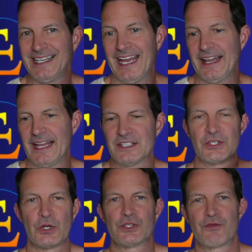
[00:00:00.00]
and then
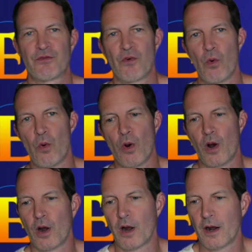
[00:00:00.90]
search
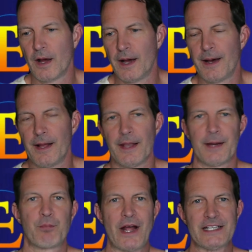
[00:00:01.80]
for
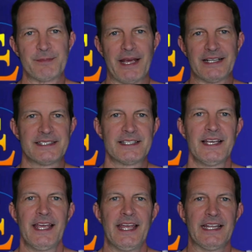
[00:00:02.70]
like prospects
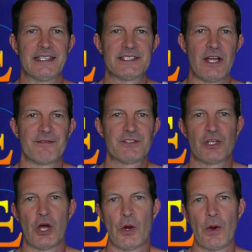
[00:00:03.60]
and stuff.
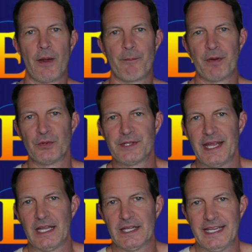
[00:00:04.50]
So I built
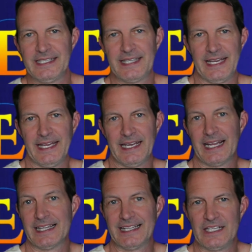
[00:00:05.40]
a LinkedIn
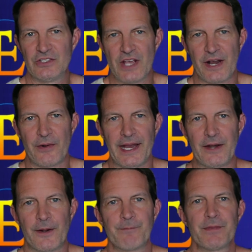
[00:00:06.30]
lead
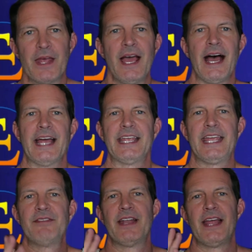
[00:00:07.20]
generator. I
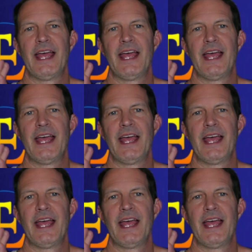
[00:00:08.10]
gave it